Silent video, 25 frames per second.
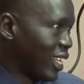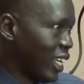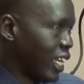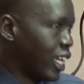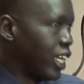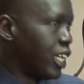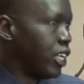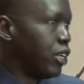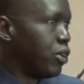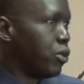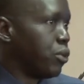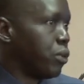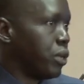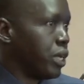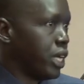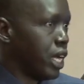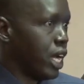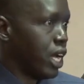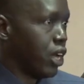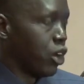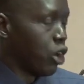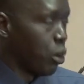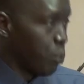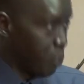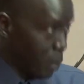And we
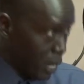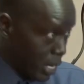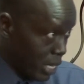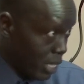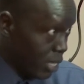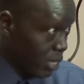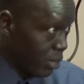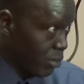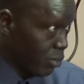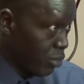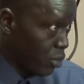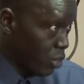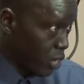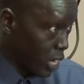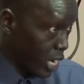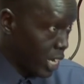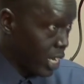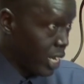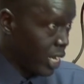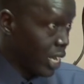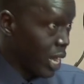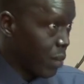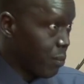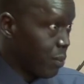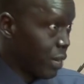are open for
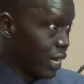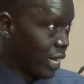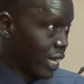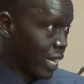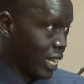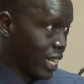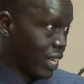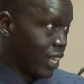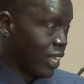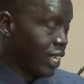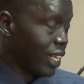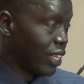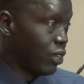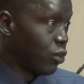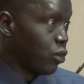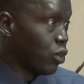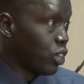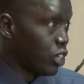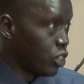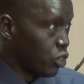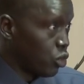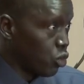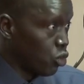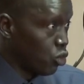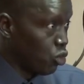any applicant that
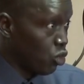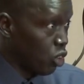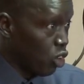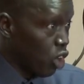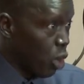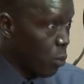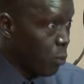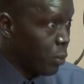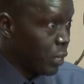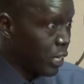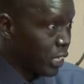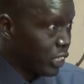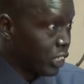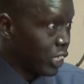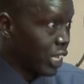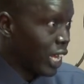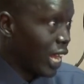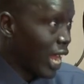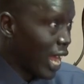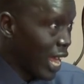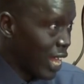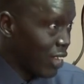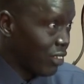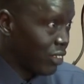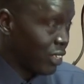want to
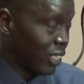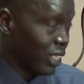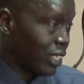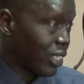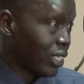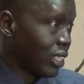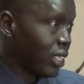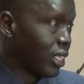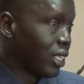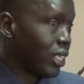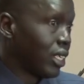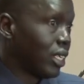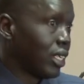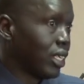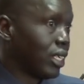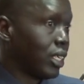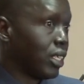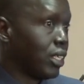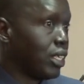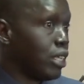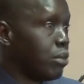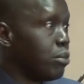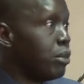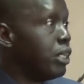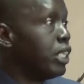operationalize it.
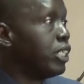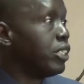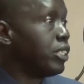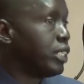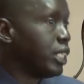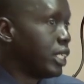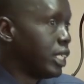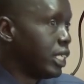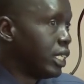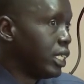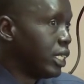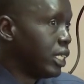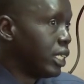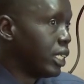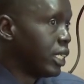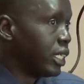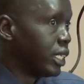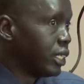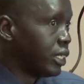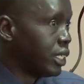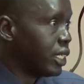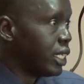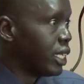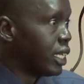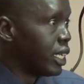The ministry
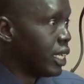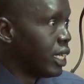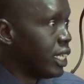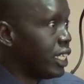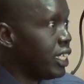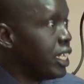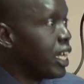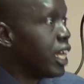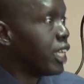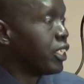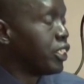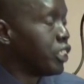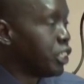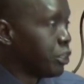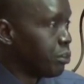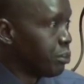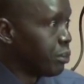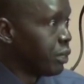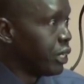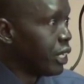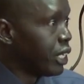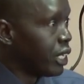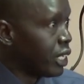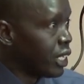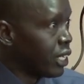is the leadership
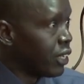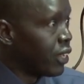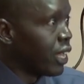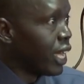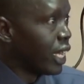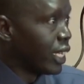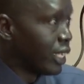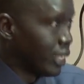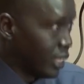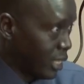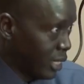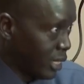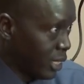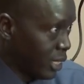in that.